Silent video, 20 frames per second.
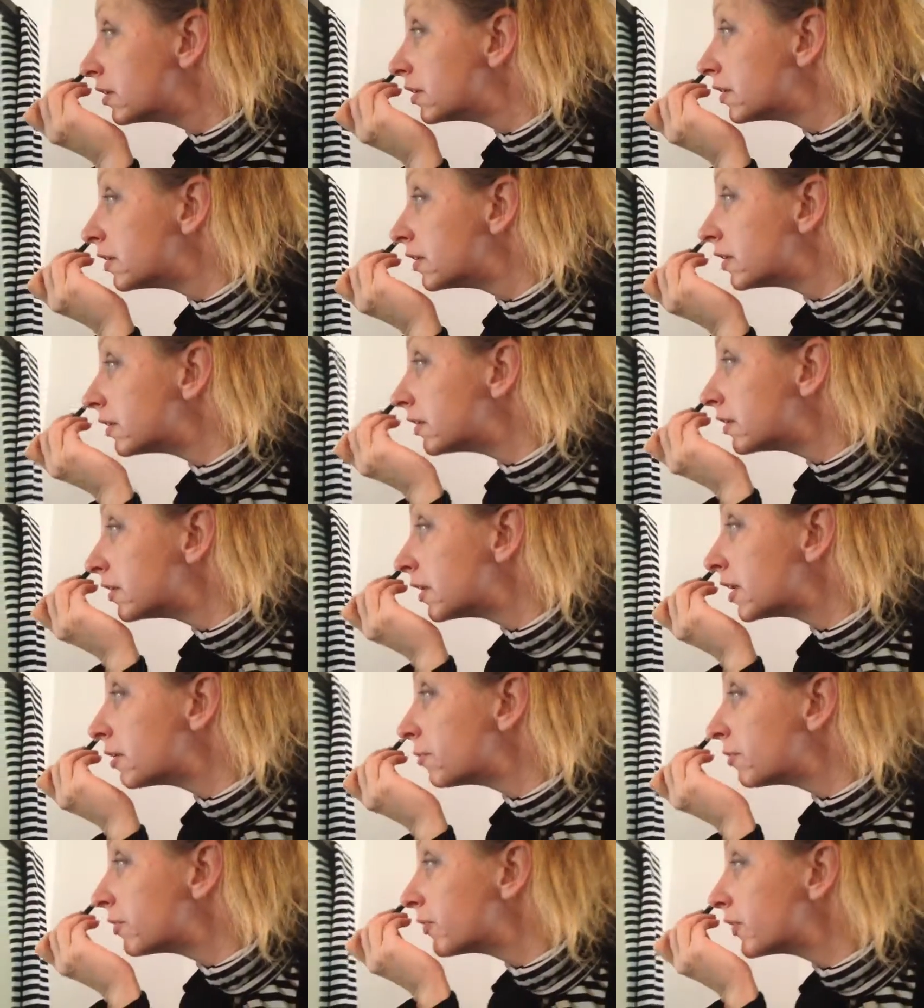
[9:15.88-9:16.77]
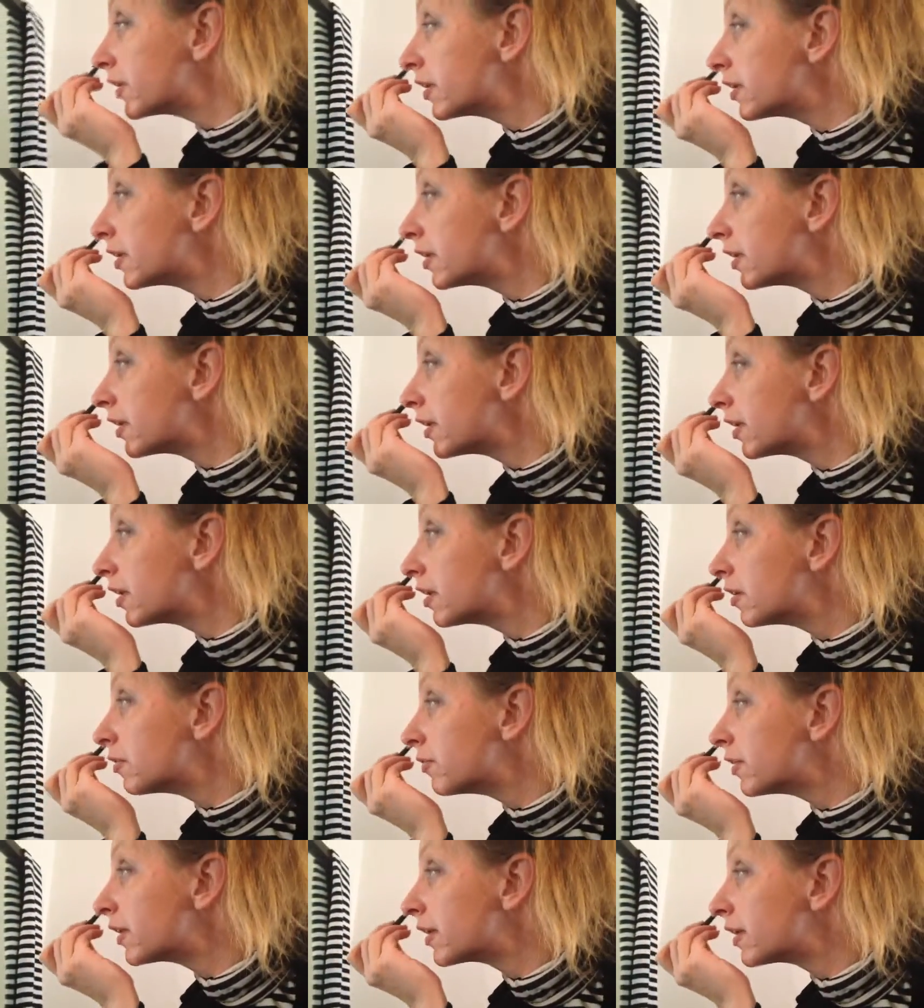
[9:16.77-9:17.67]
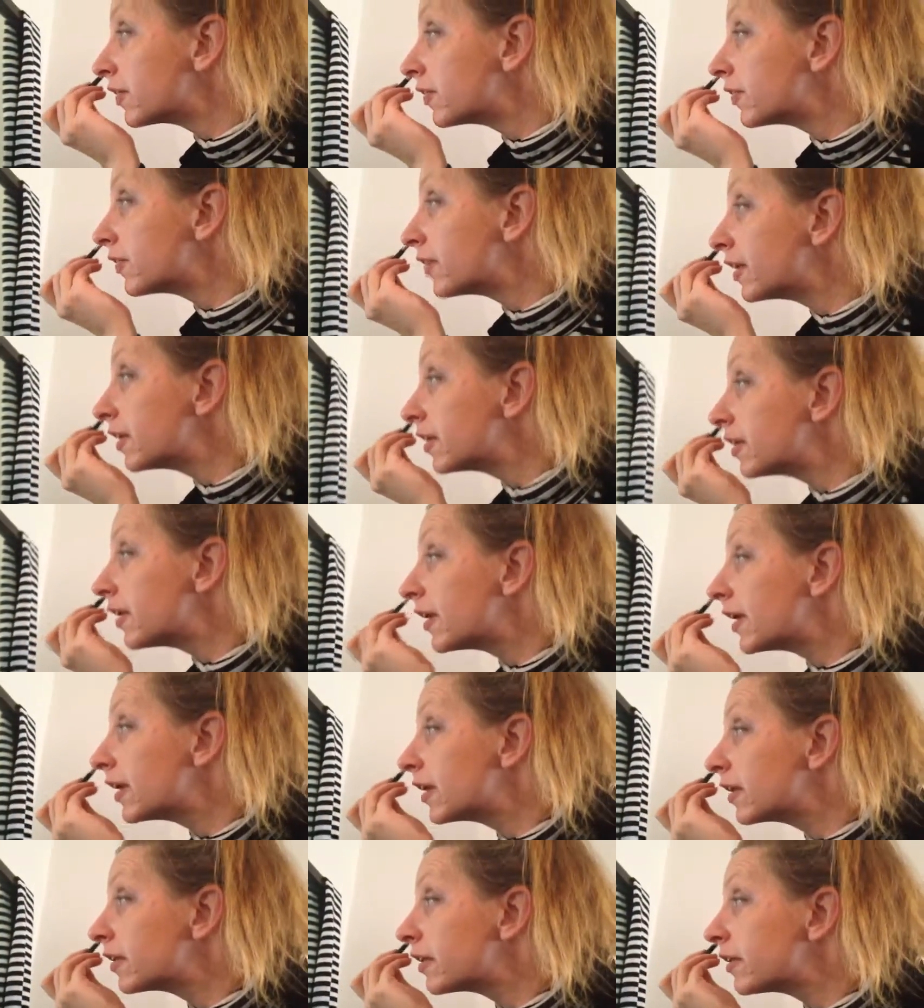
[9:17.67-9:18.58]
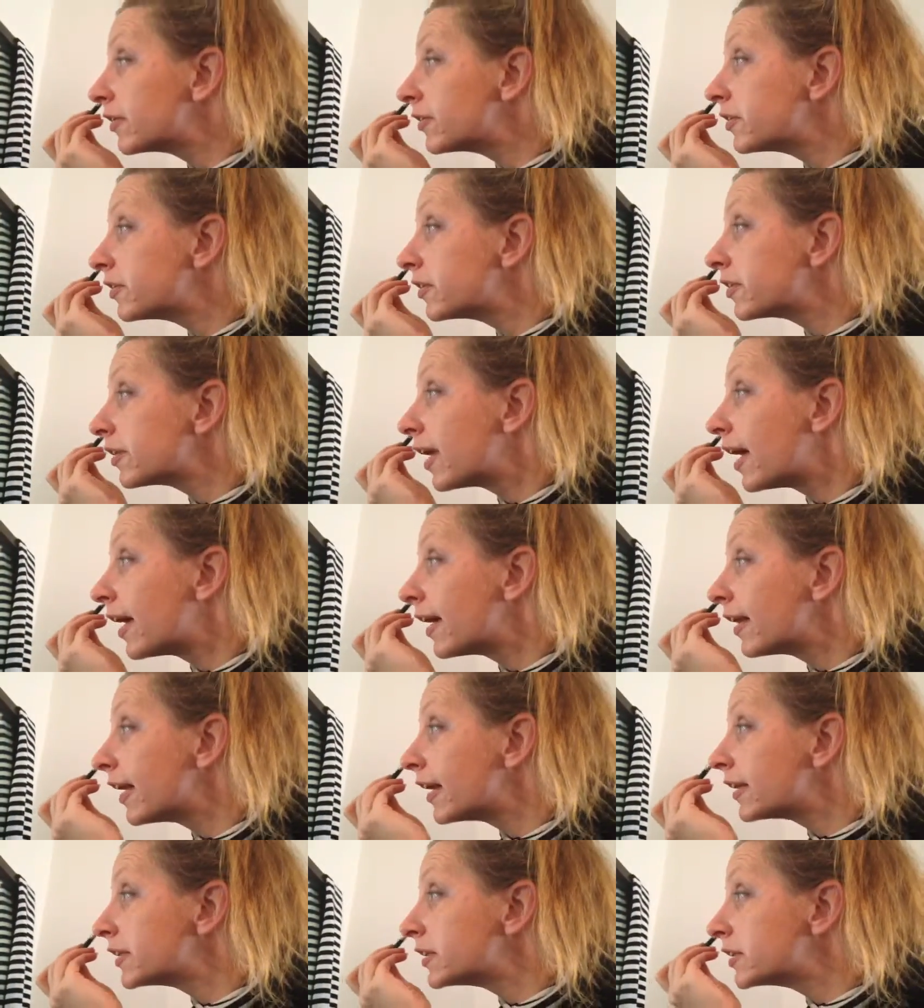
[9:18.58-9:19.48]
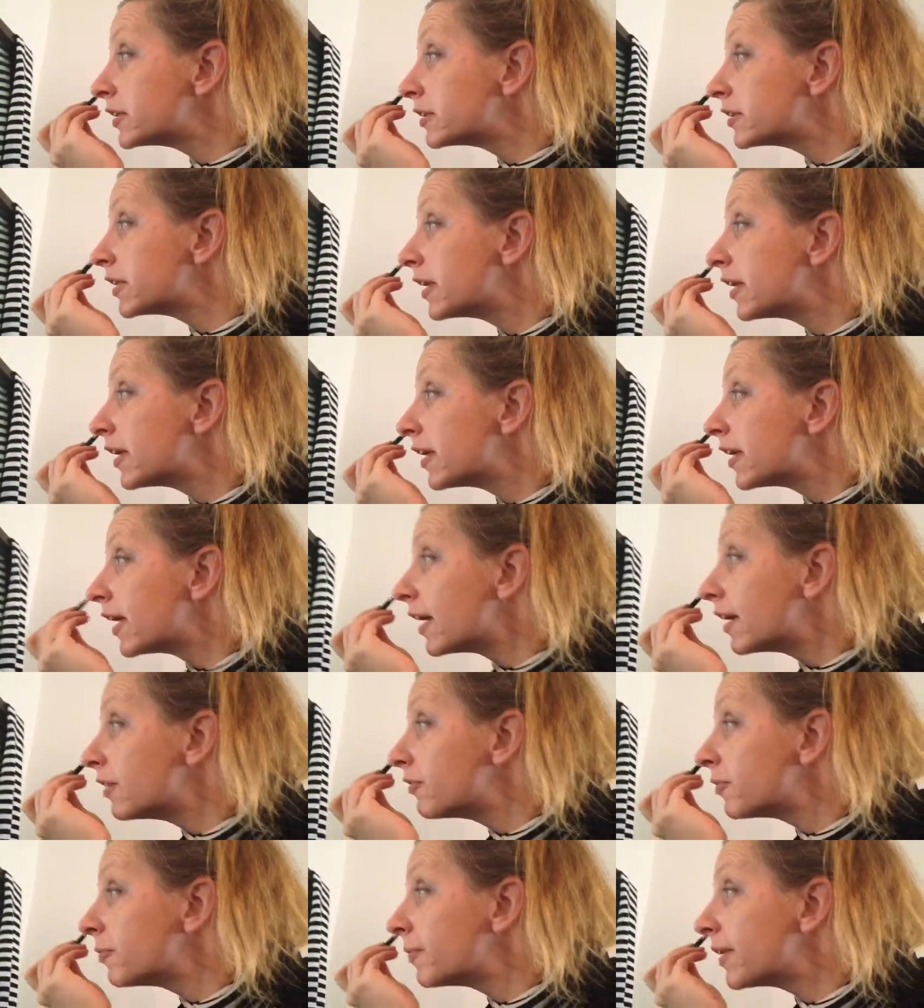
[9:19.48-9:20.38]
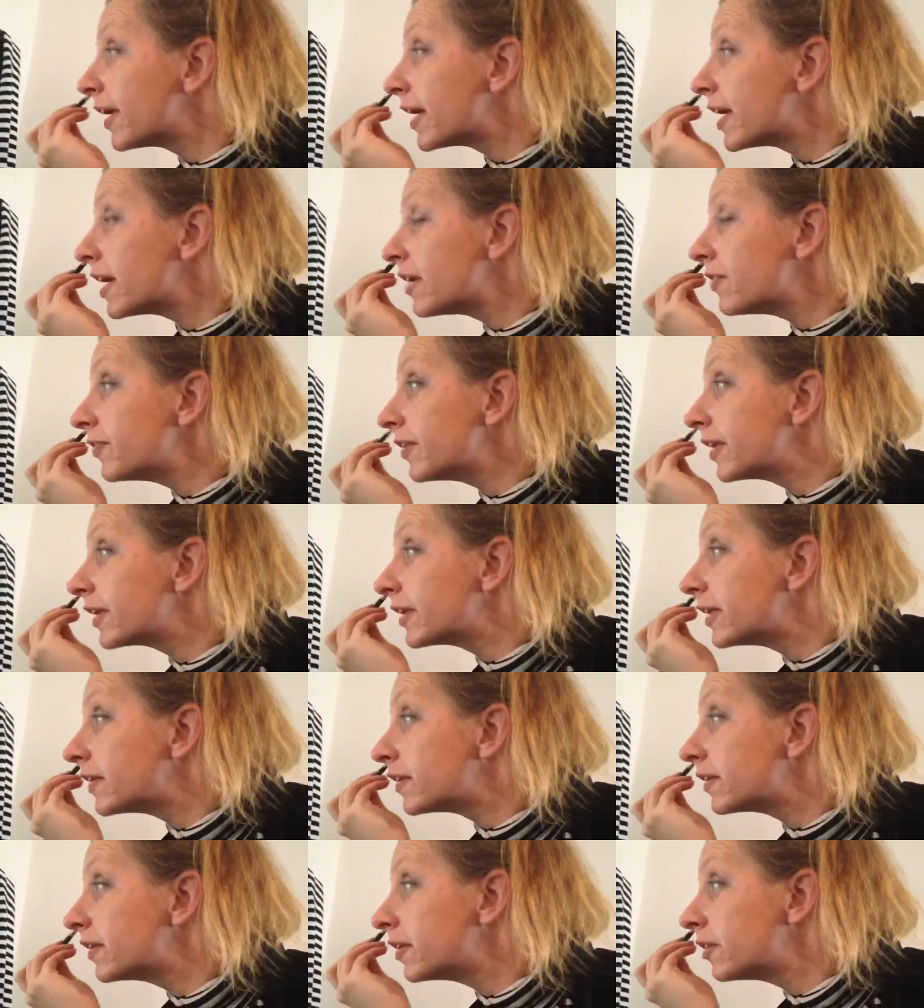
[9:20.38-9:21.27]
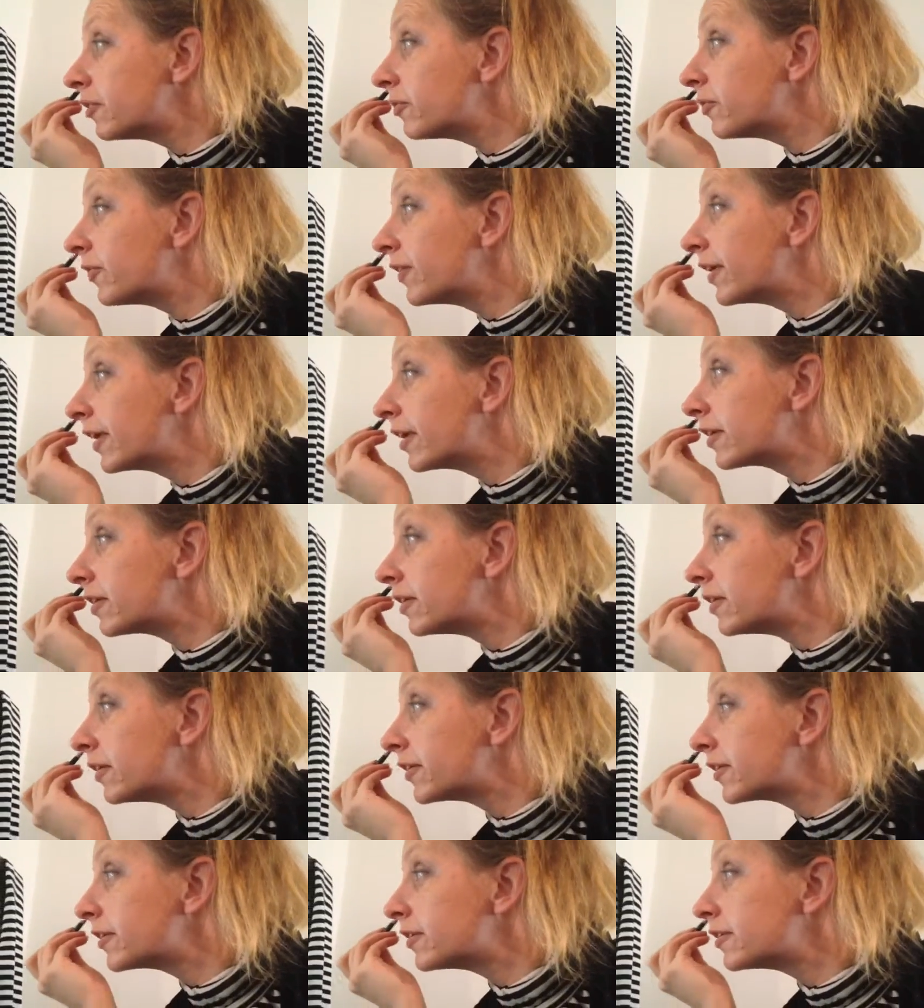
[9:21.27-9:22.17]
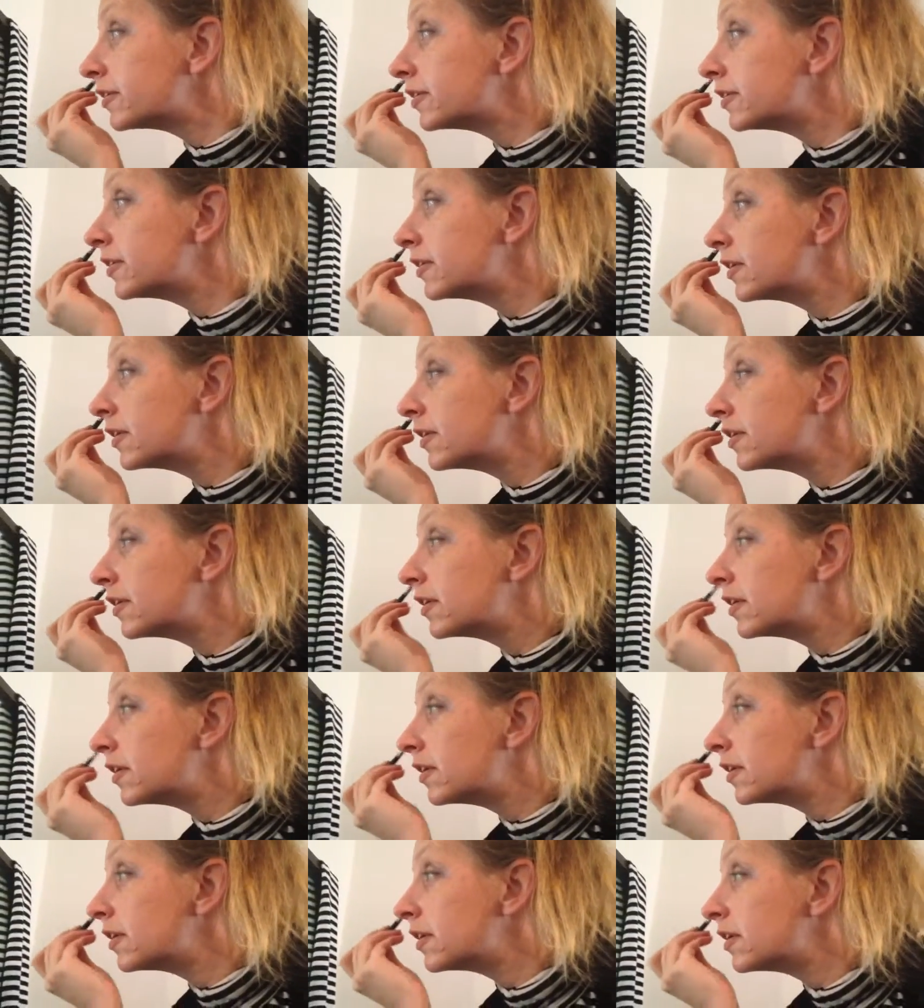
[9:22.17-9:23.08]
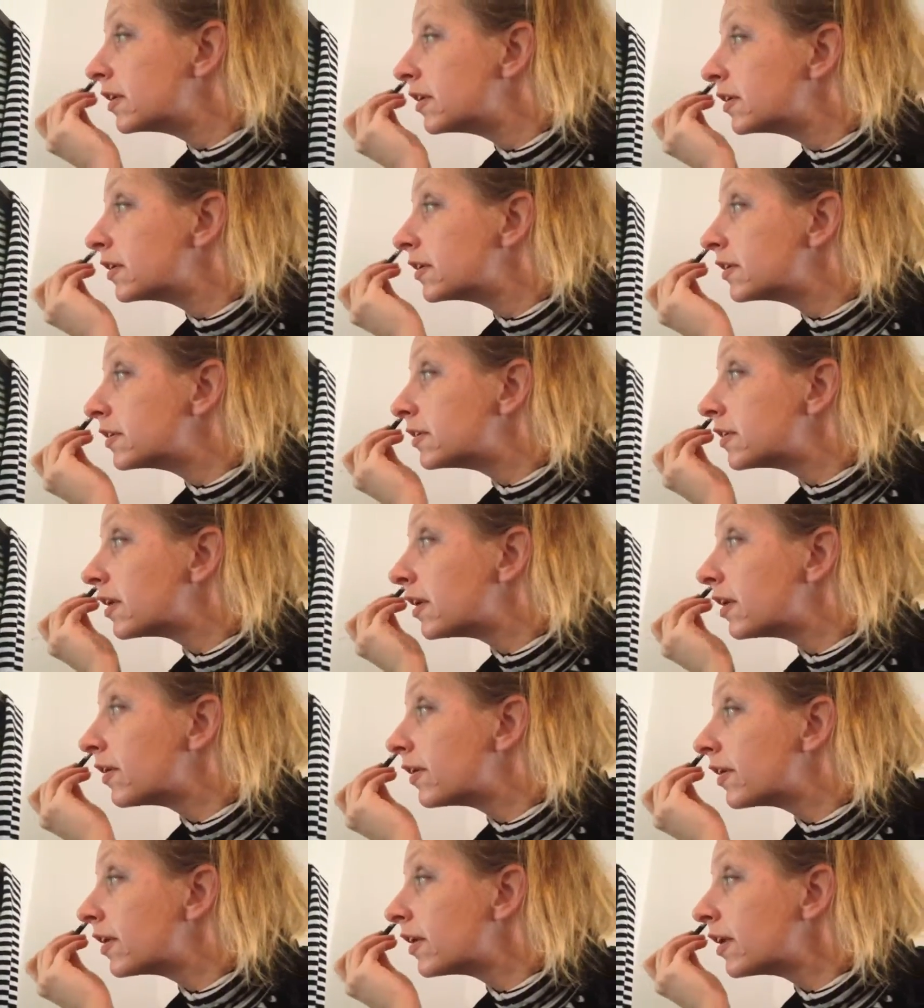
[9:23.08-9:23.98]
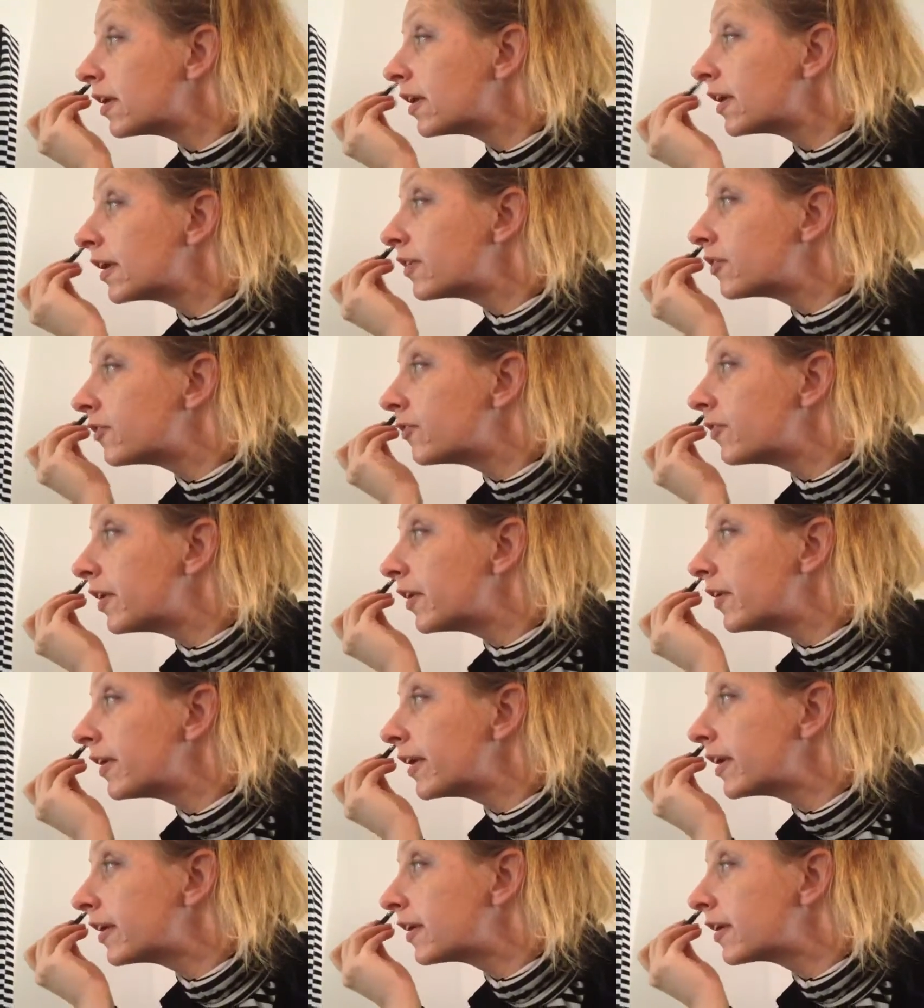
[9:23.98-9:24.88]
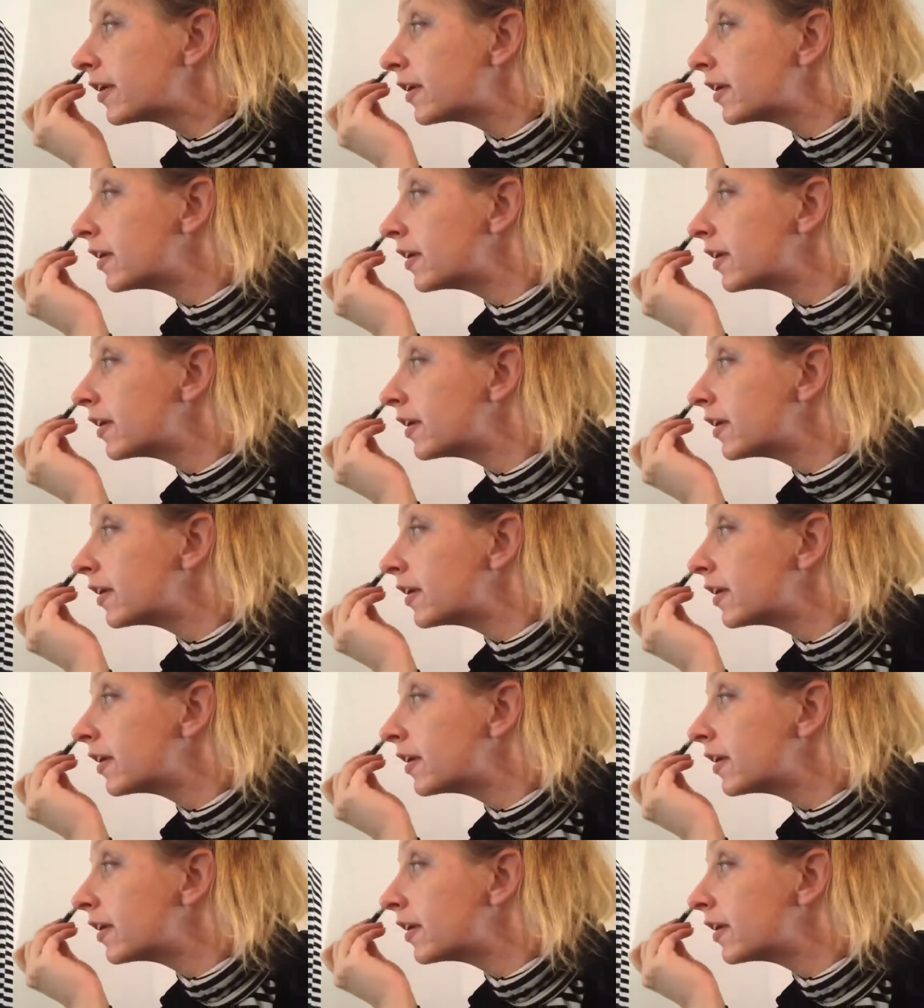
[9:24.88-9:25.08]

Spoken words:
do the same over here. Make it a thin line close to your eyelashes. And for me, I have like these little wrinkles, so it's very